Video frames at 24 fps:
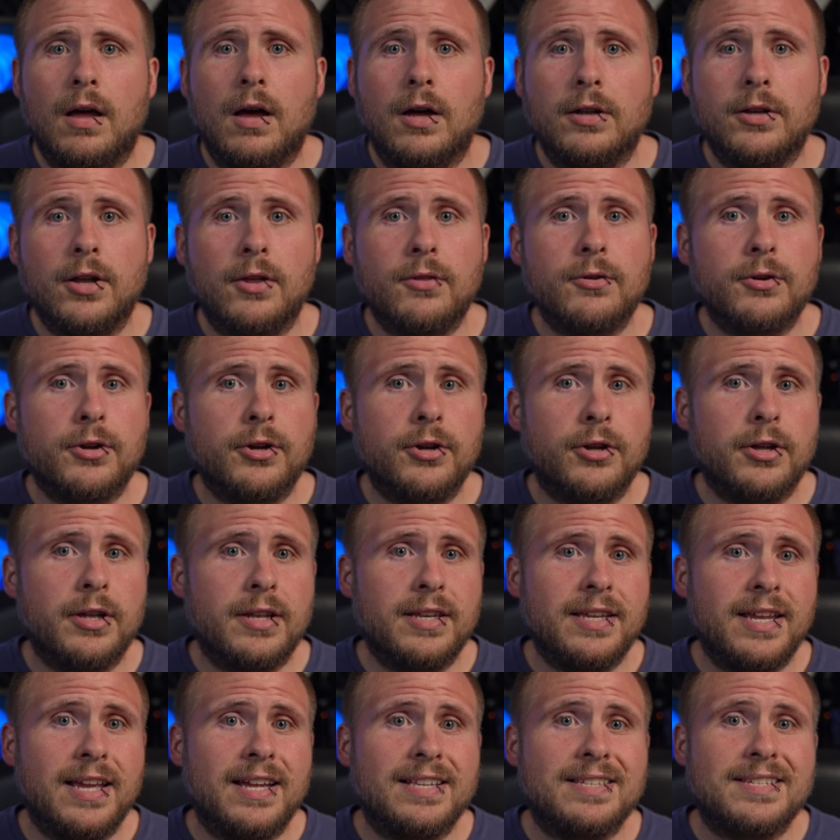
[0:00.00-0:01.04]
Another
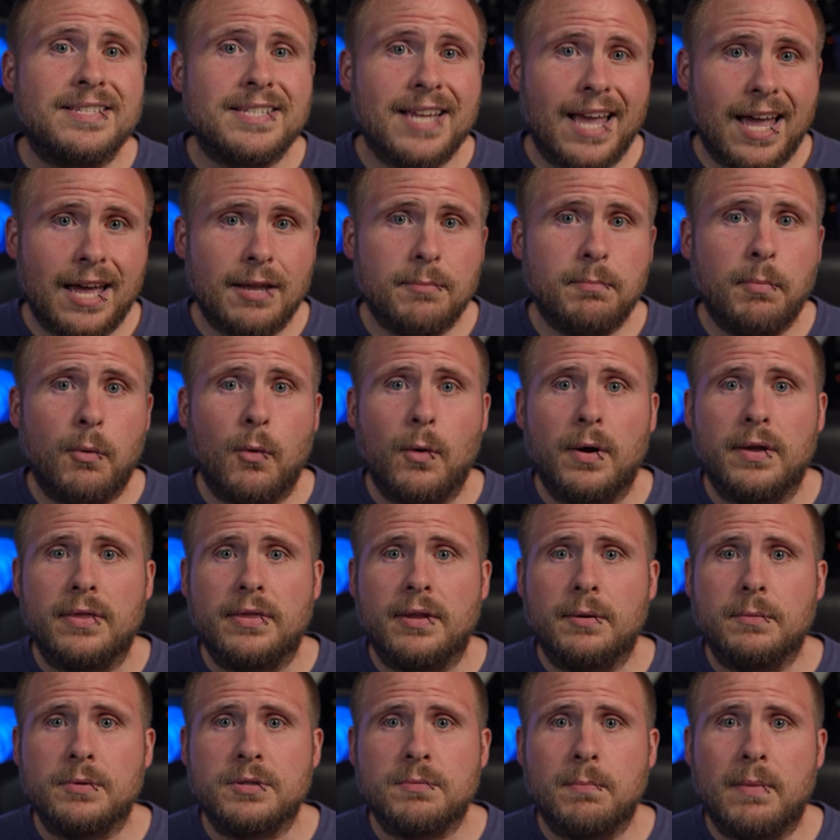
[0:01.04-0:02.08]
good yet sad point
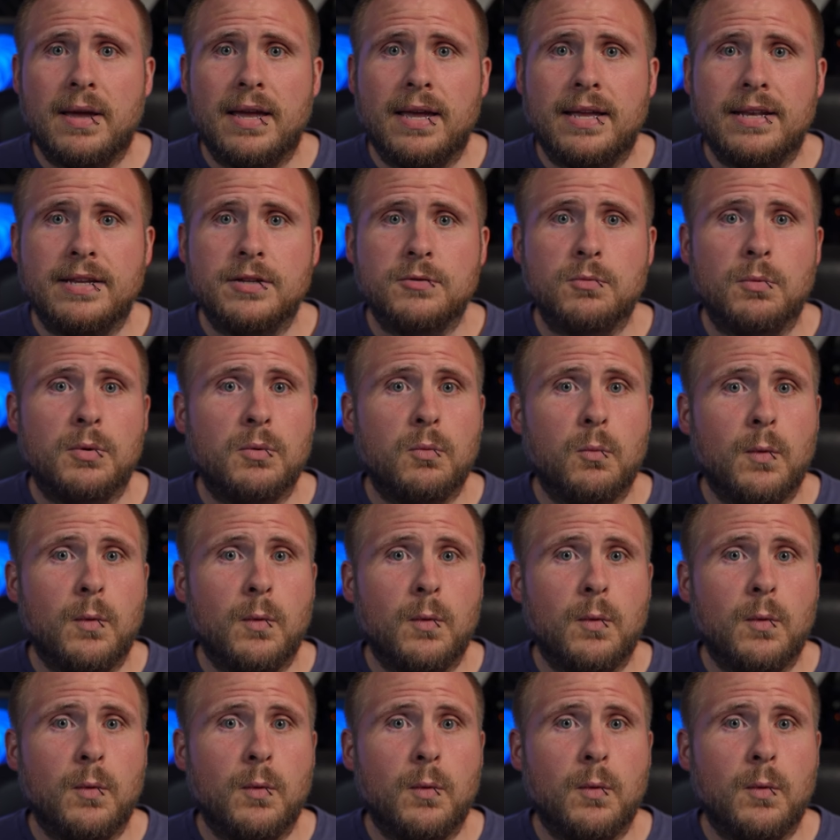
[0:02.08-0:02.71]
that was made is with